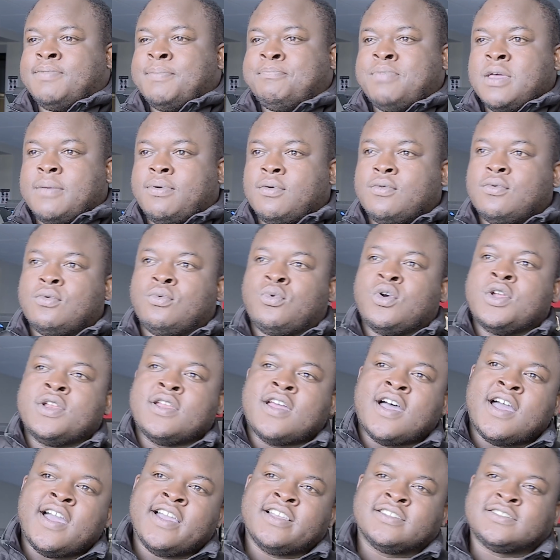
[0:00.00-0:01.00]
people were
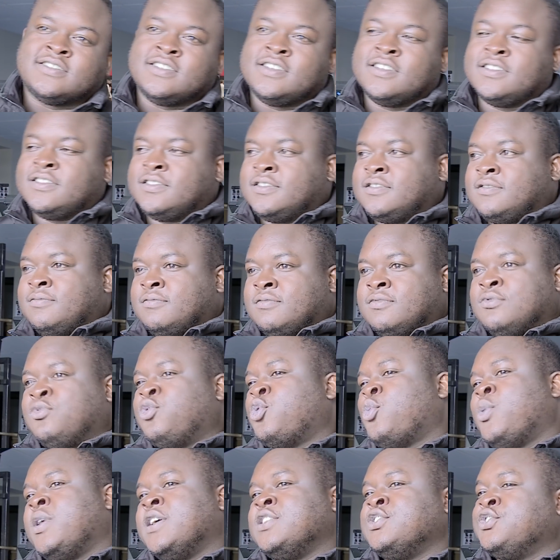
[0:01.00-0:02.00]
nice and
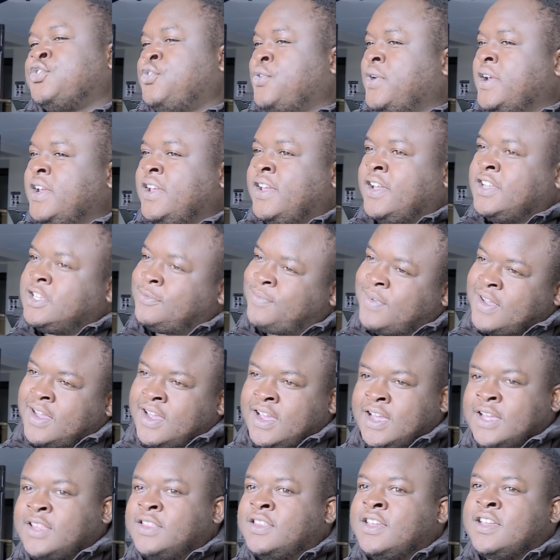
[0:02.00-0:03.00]
they were intrigued,
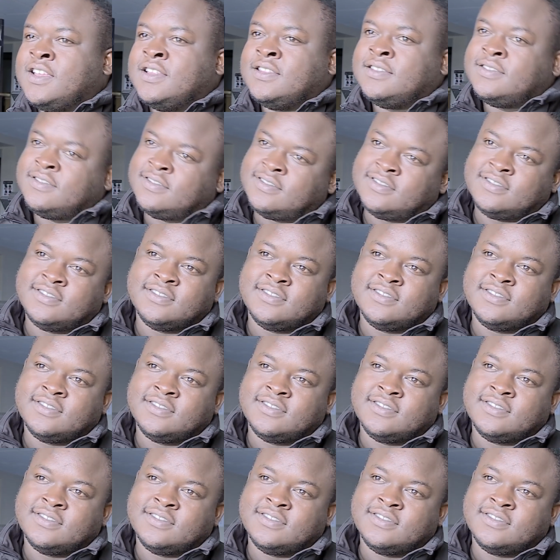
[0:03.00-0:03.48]
but then,